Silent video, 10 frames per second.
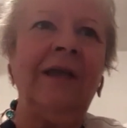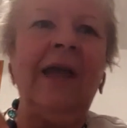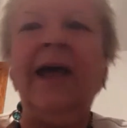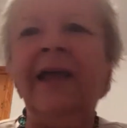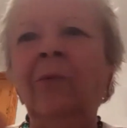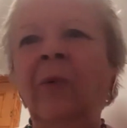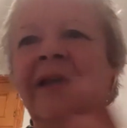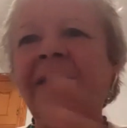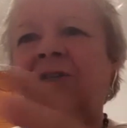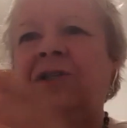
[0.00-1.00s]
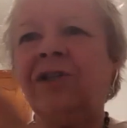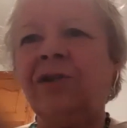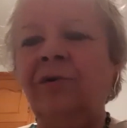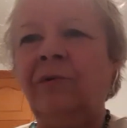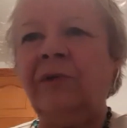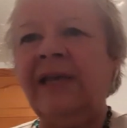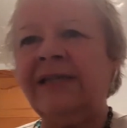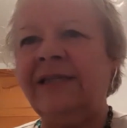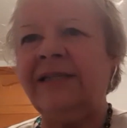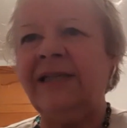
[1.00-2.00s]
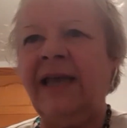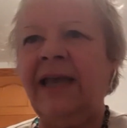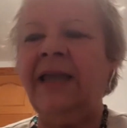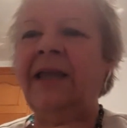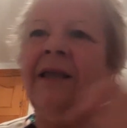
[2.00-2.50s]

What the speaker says: I went to school yesterday,